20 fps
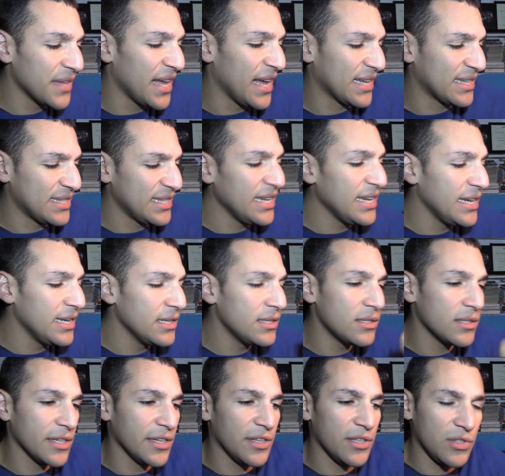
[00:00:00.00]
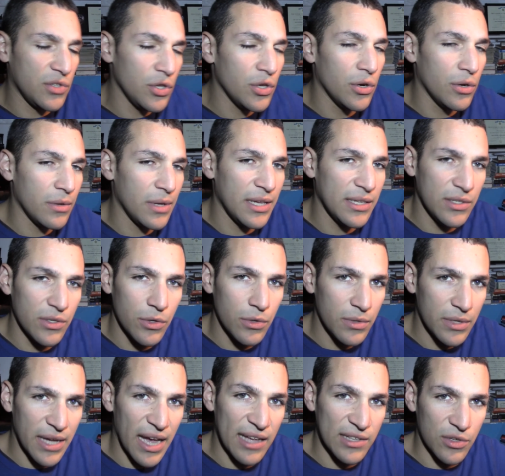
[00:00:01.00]
exceeds is, as you
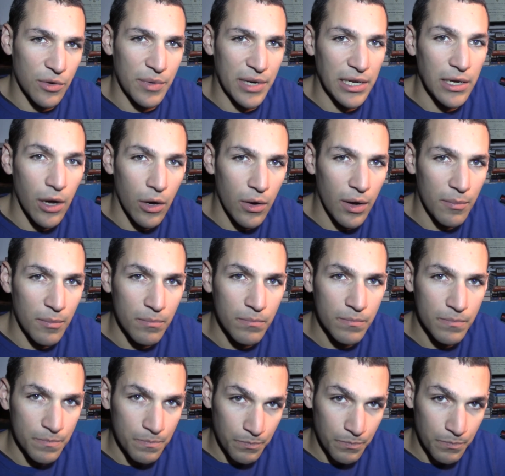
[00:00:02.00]
guys already know, I'm